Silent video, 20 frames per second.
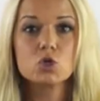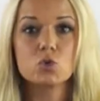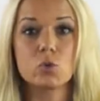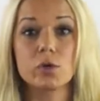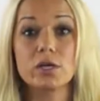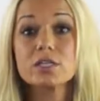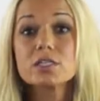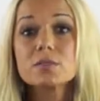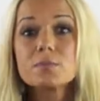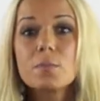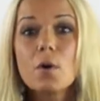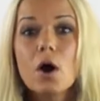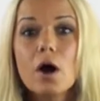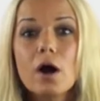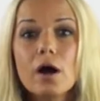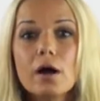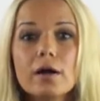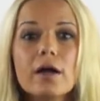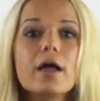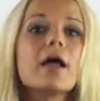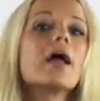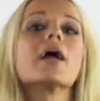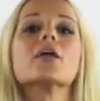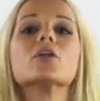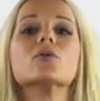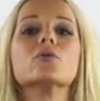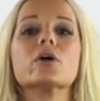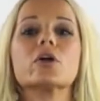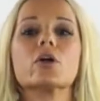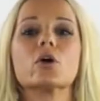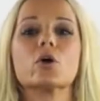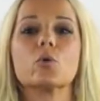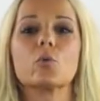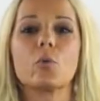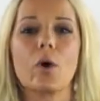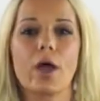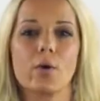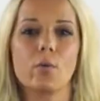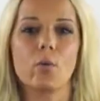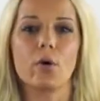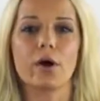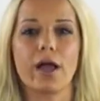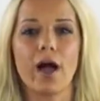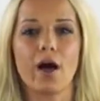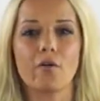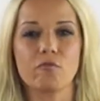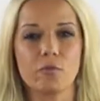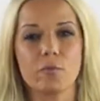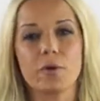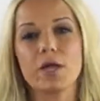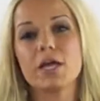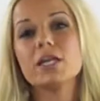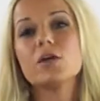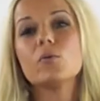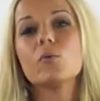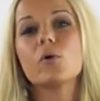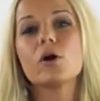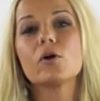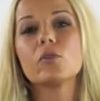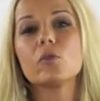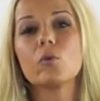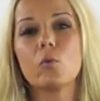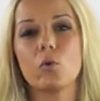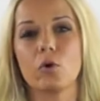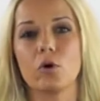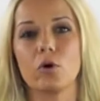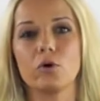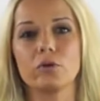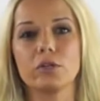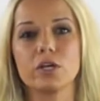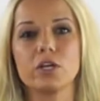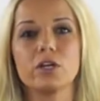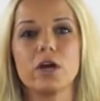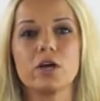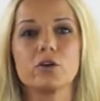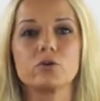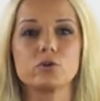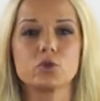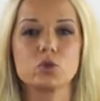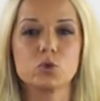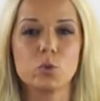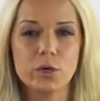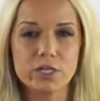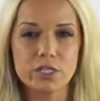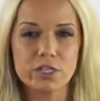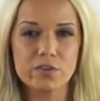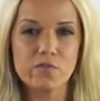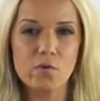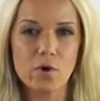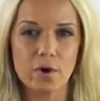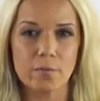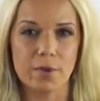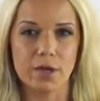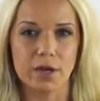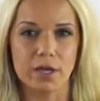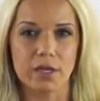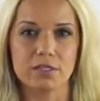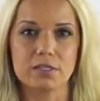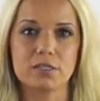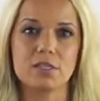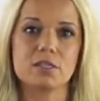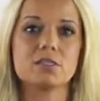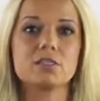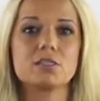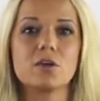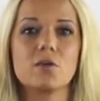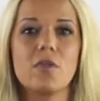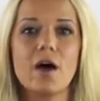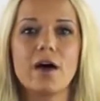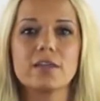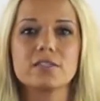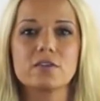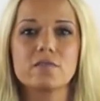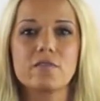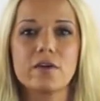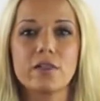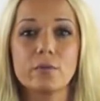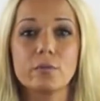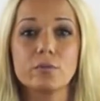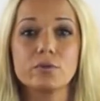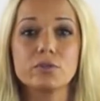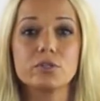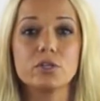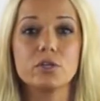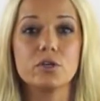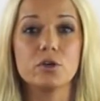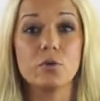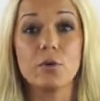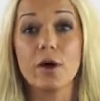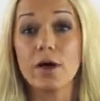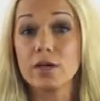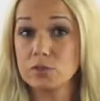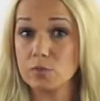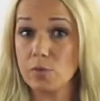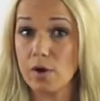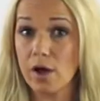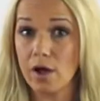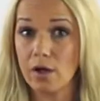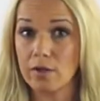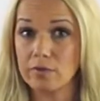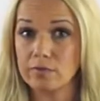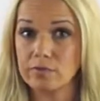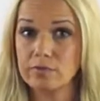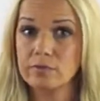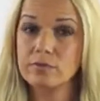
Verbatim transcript: drink a Spark, and you'll get a great workout from anywhere in the world in under twenty-four minutes, so that's available to you as well.